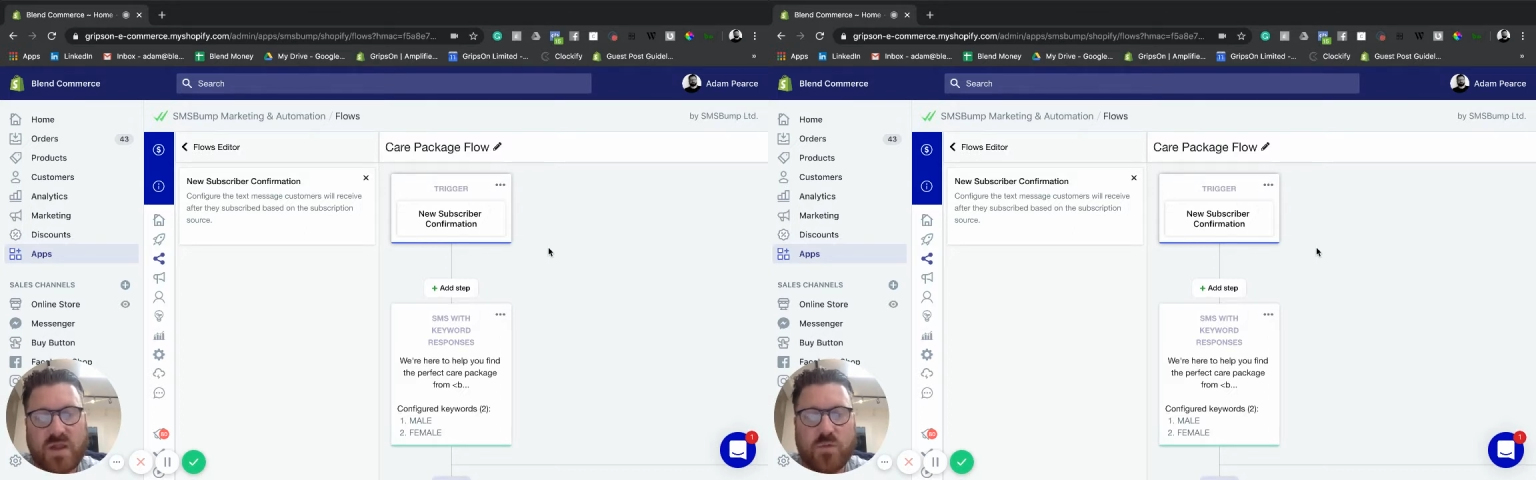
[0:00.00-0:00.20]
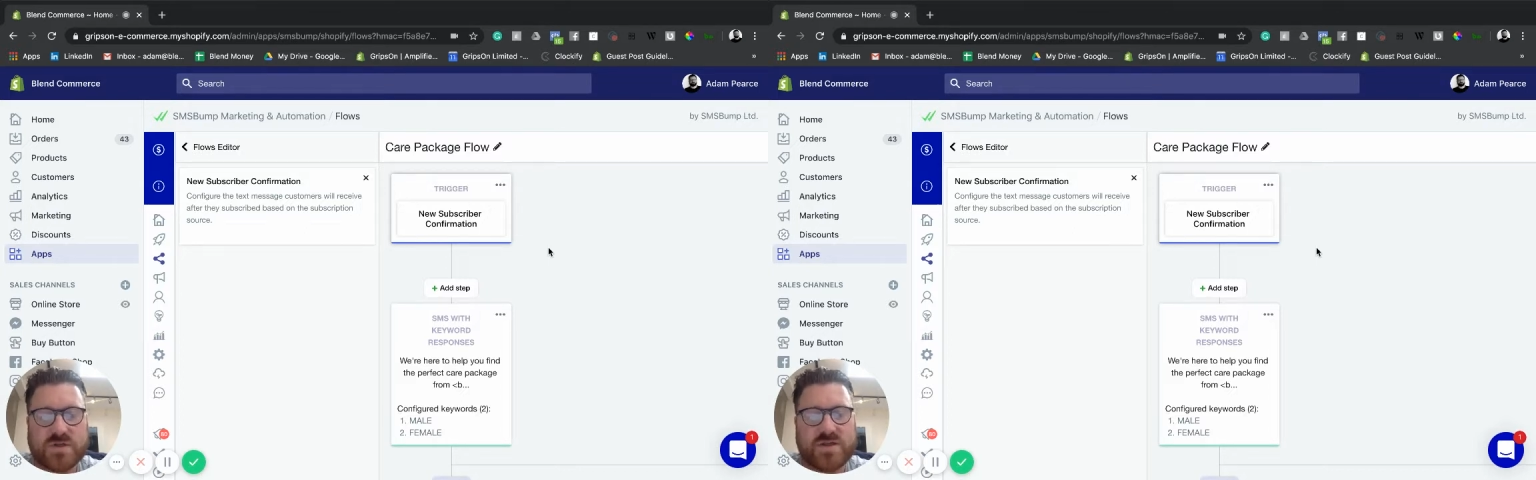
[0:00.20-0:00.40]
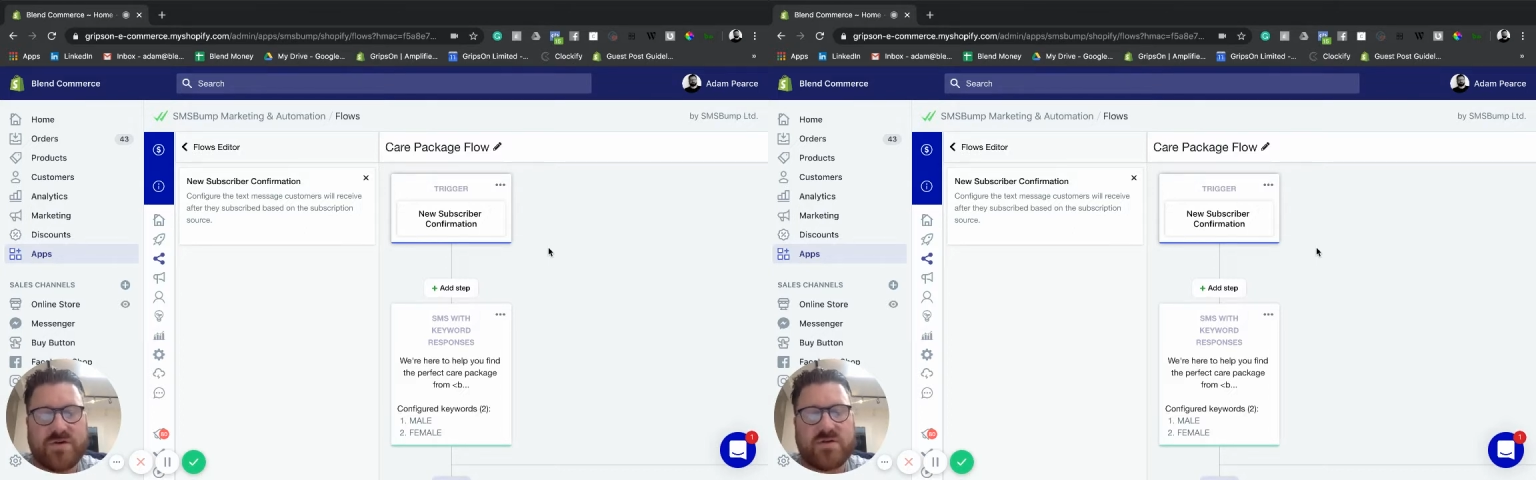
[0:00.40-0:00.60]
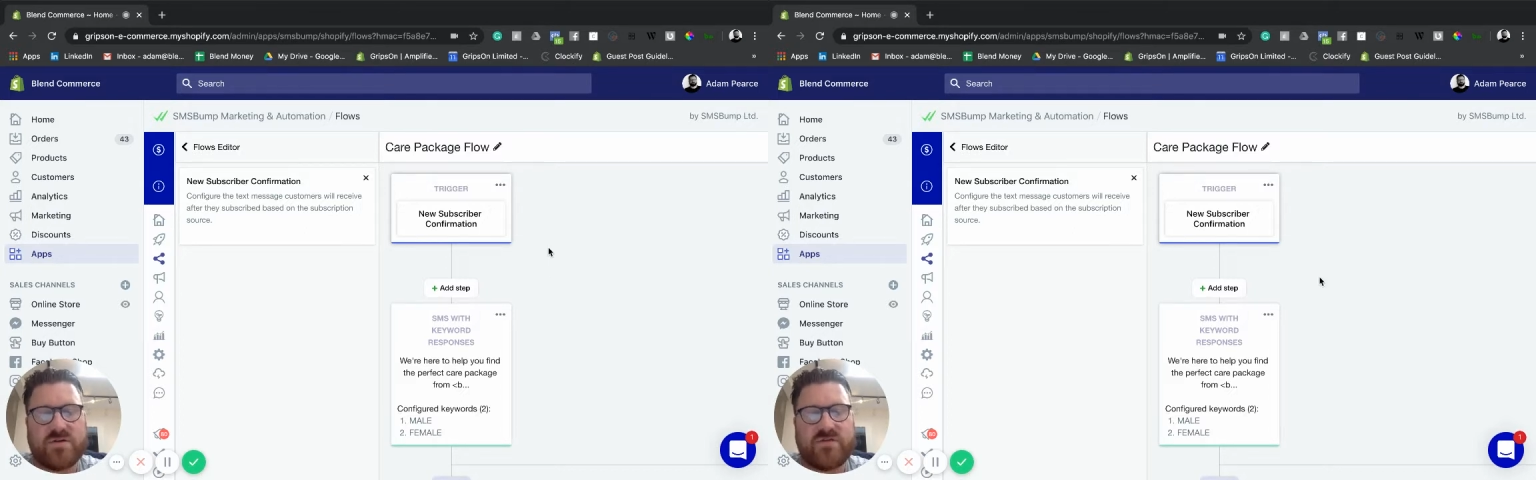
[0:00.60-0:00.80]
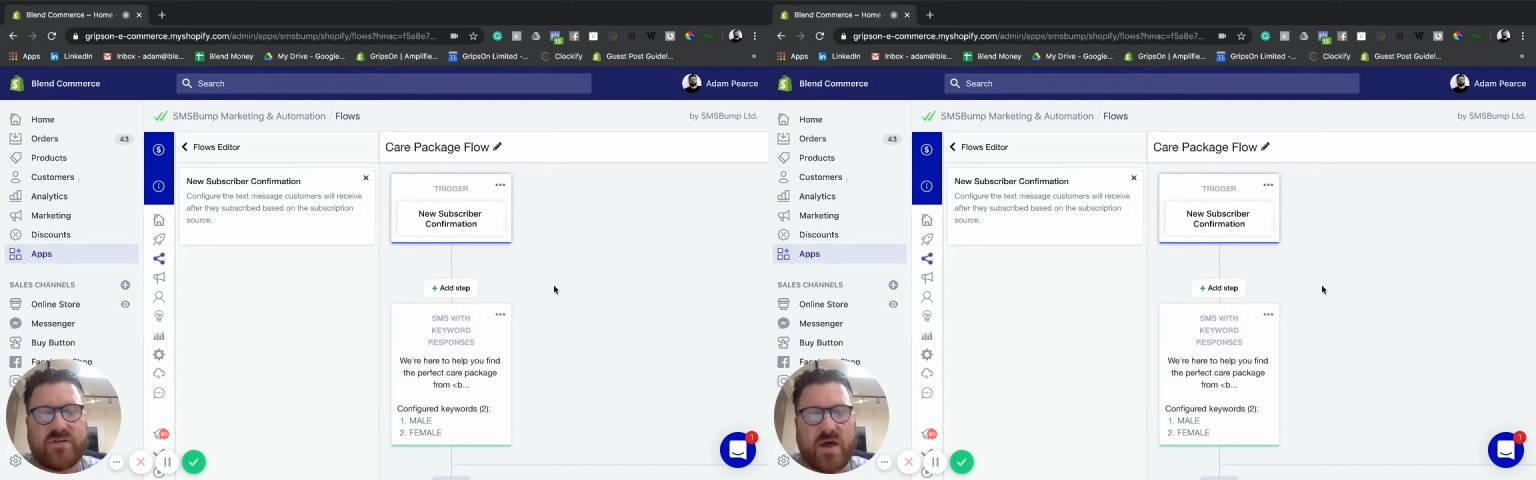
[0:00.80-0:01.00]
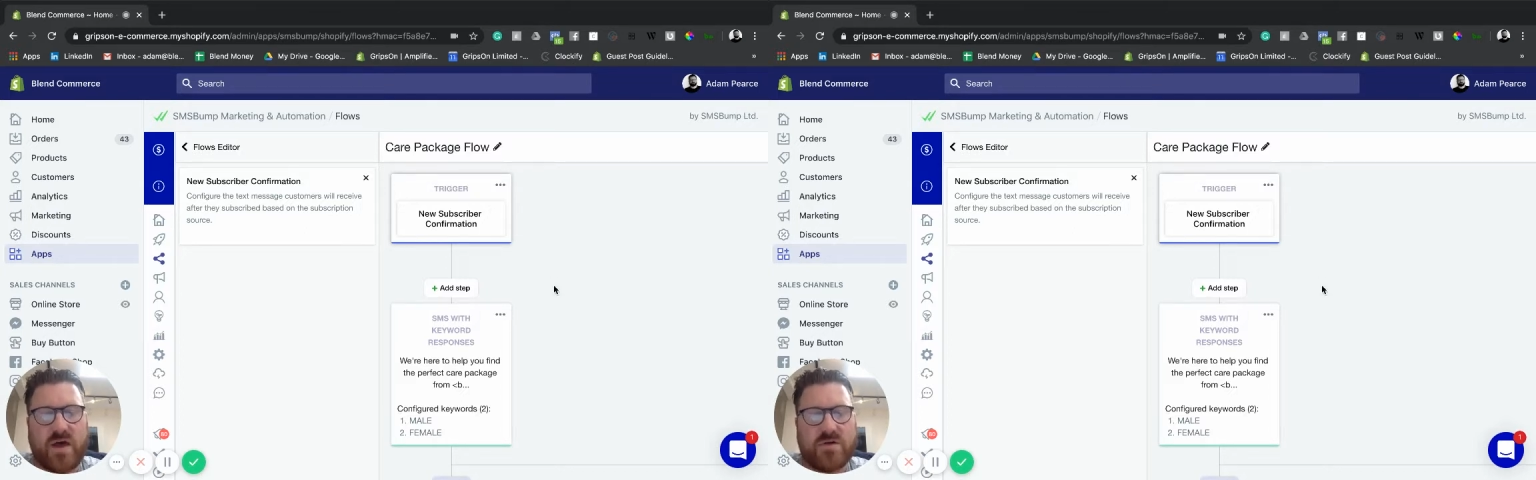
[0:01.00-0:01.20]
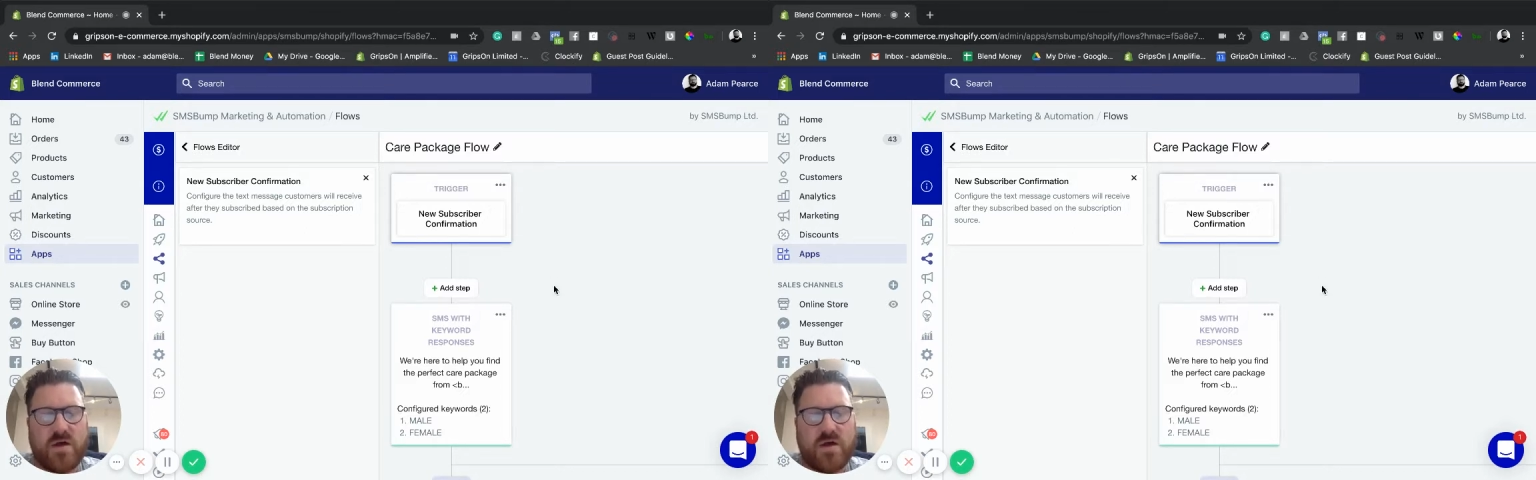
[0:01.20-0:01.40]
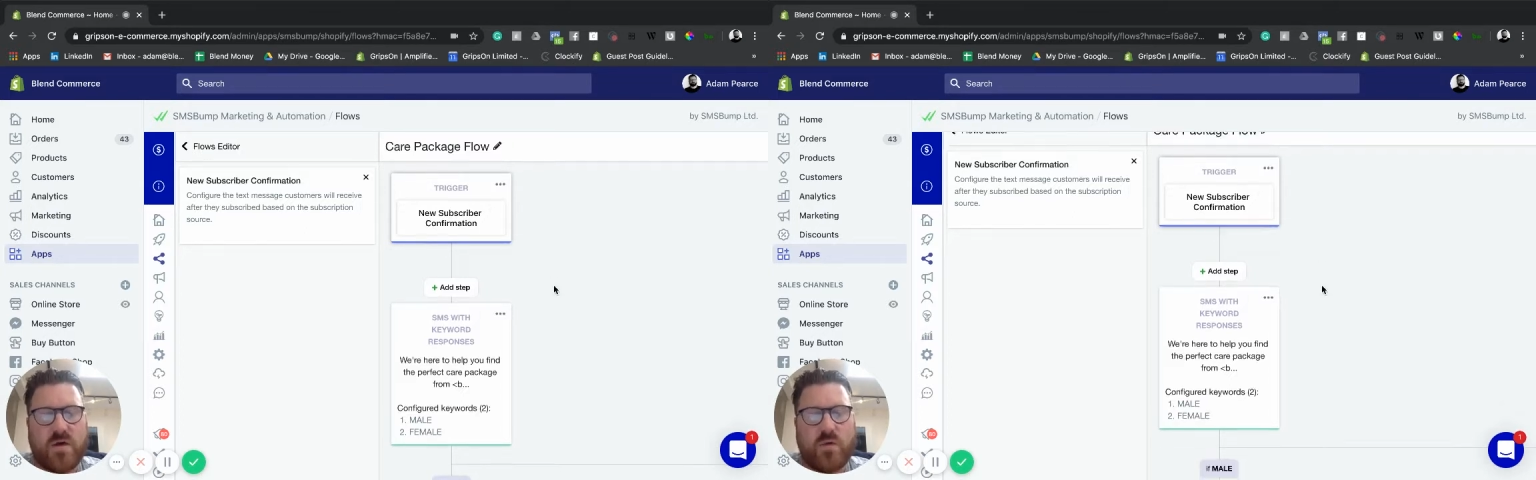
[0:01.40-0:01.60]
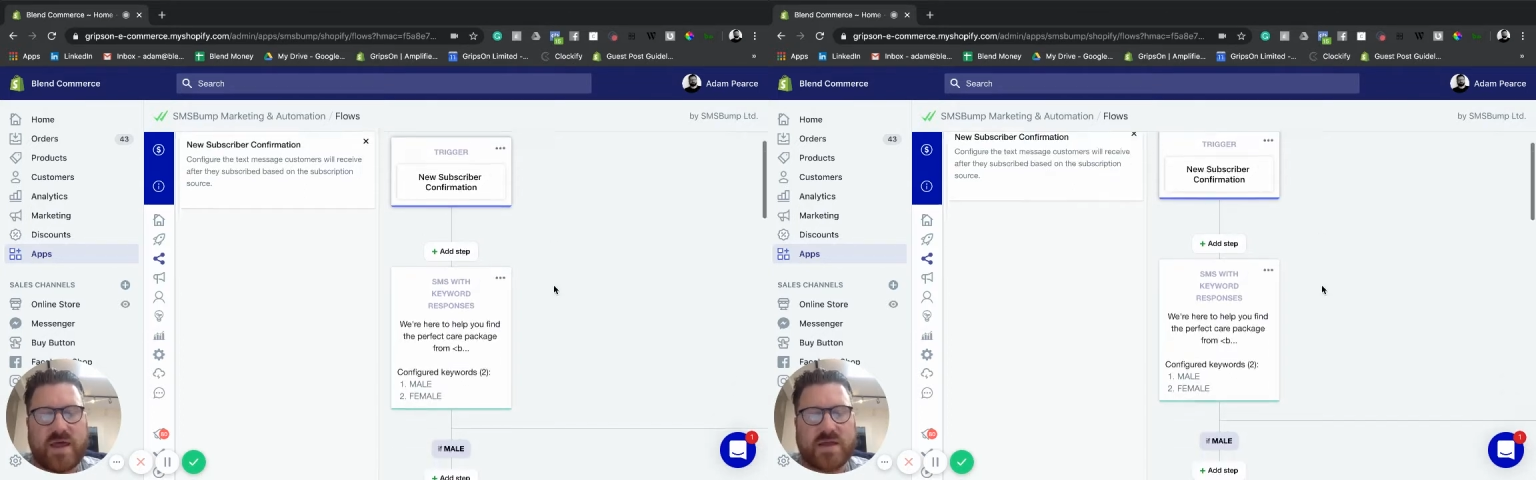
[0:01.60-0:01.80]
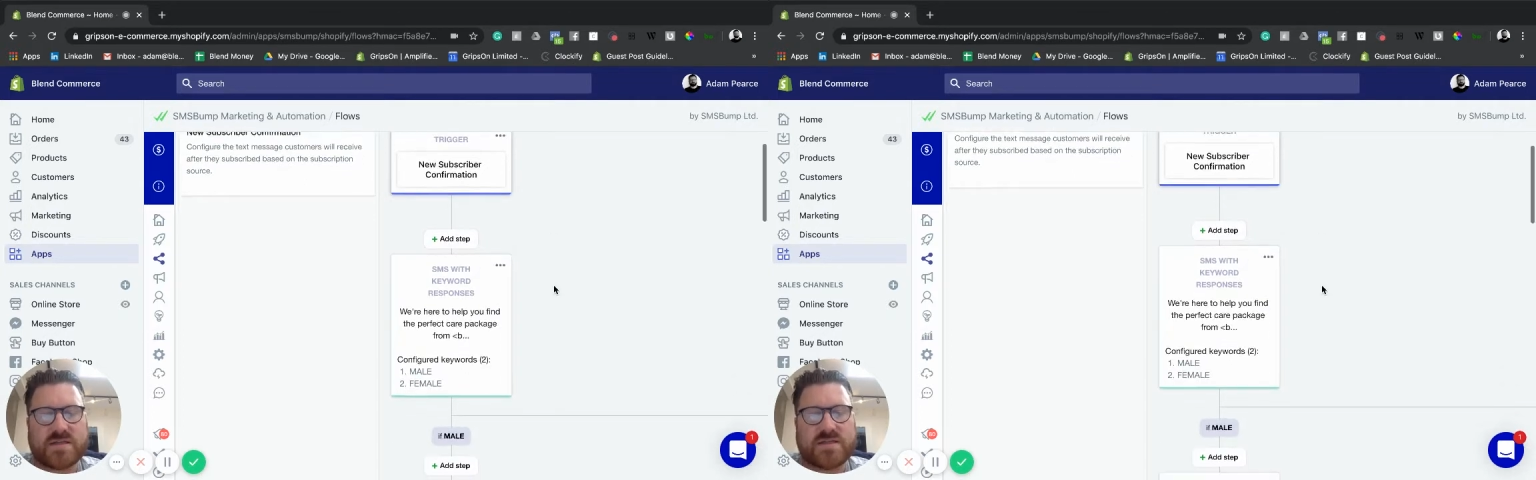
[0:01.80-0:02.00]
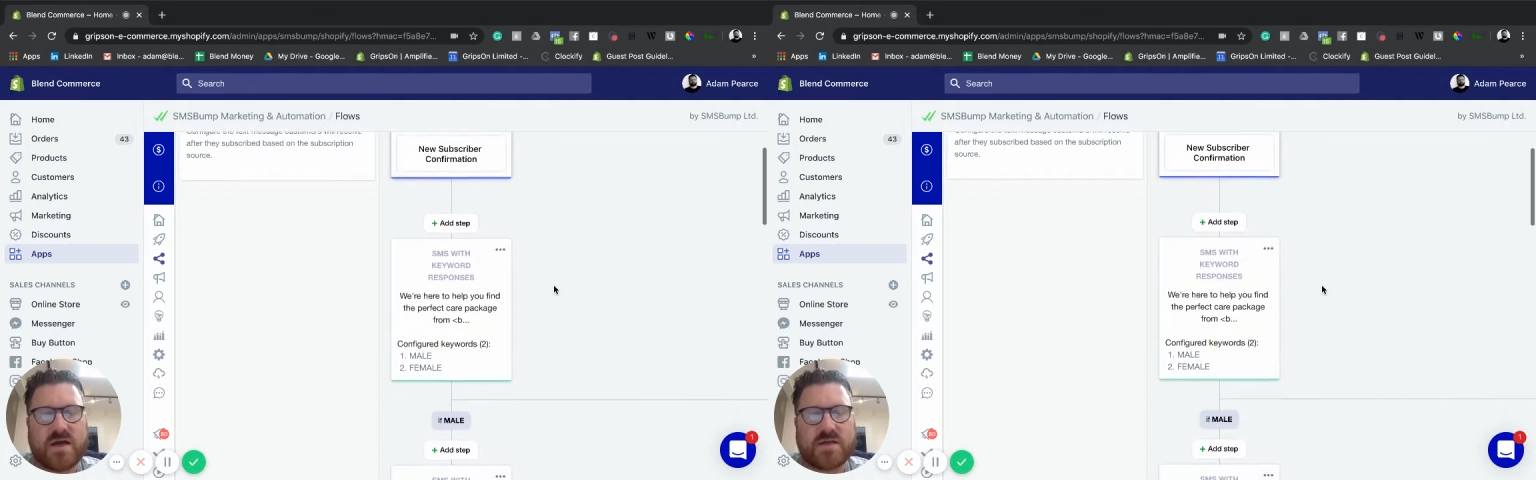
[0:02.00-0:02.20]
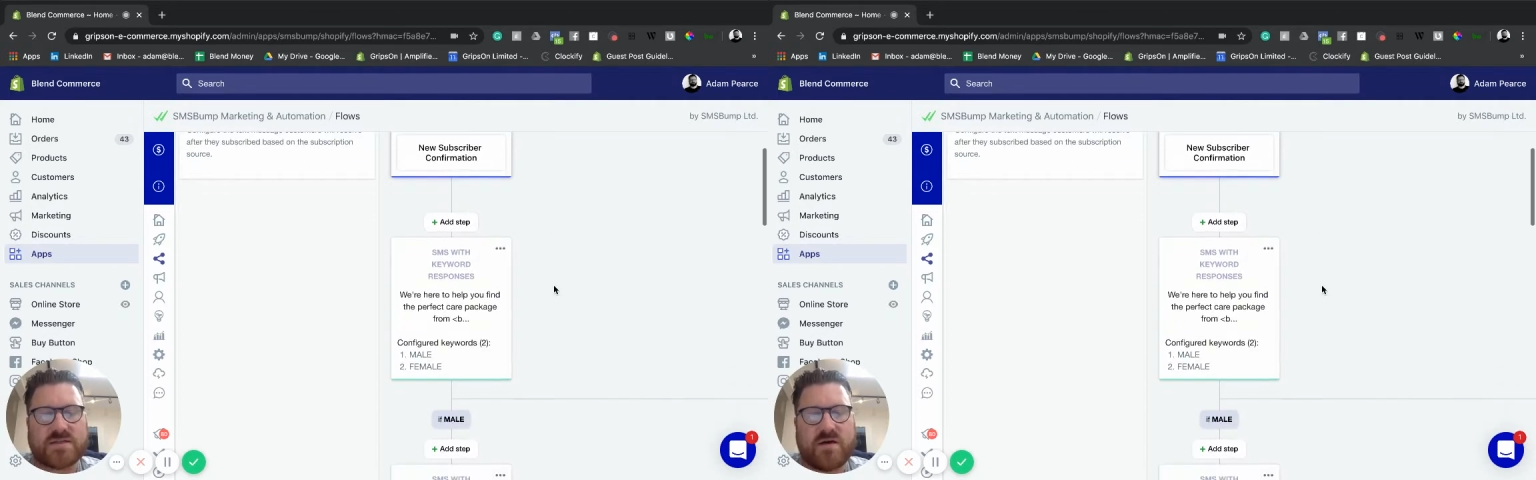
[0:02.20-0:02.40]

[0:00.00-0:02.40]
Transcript: And once they're in your flow, we're then going to start